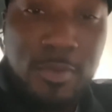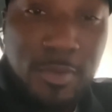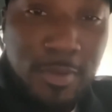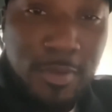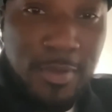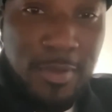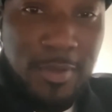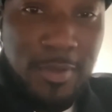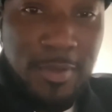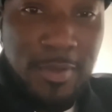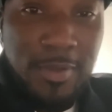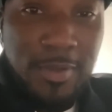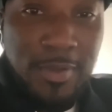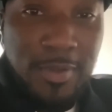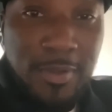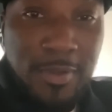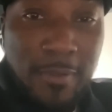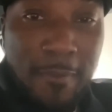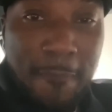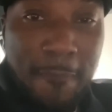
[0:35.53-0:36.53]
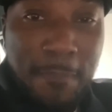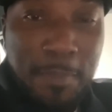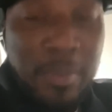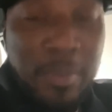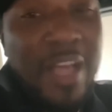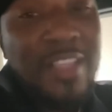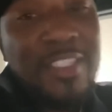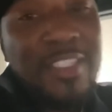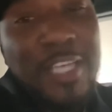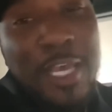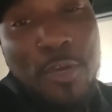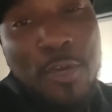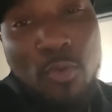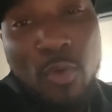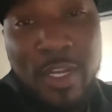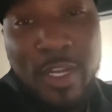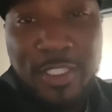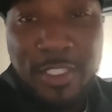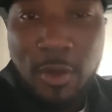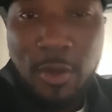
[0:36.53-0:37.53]
but stop your
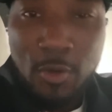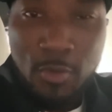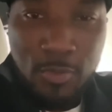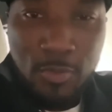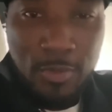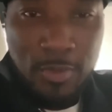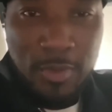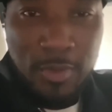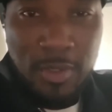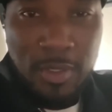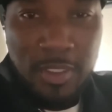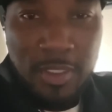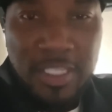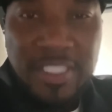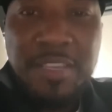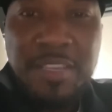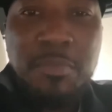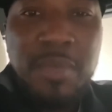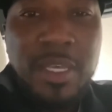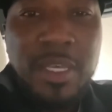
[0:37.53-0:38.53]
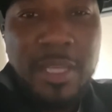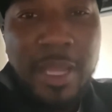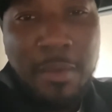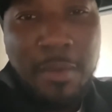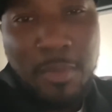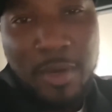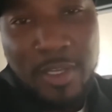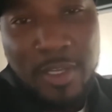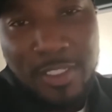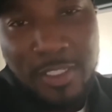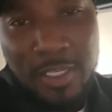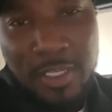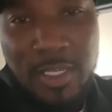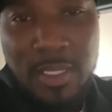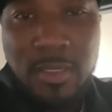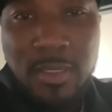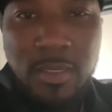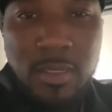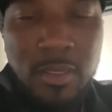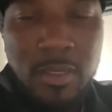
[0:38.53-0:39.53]
hiding. Come get this smoke.
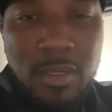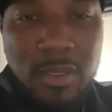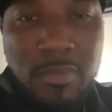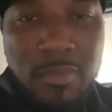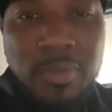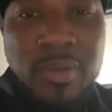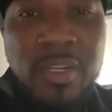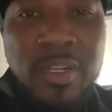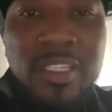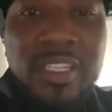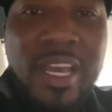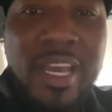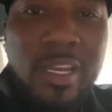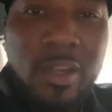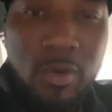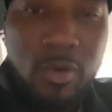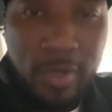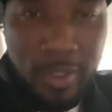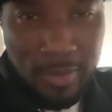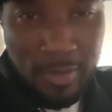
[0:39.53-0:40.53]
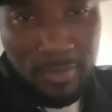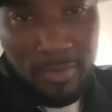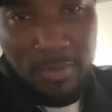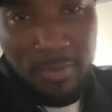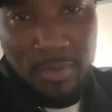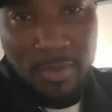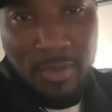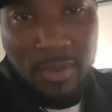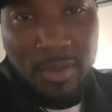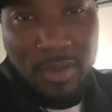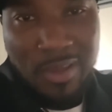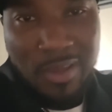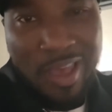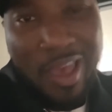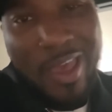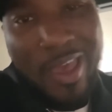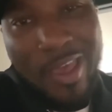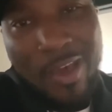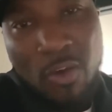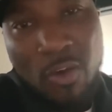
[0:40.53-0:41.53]
Come get these hits. And I
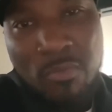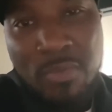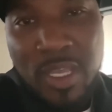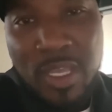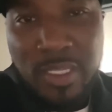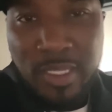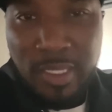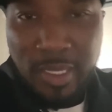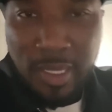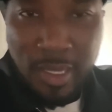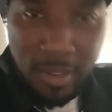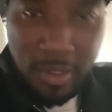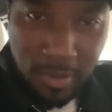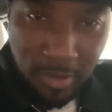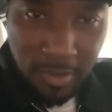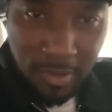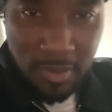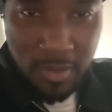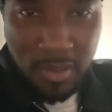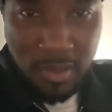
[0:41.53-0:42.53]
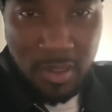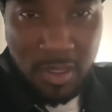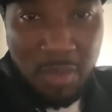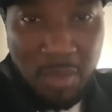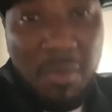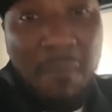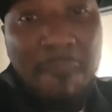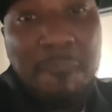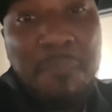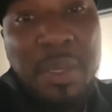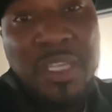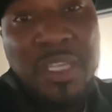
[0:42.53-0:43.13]
love it. I love the energy. Now, I'm not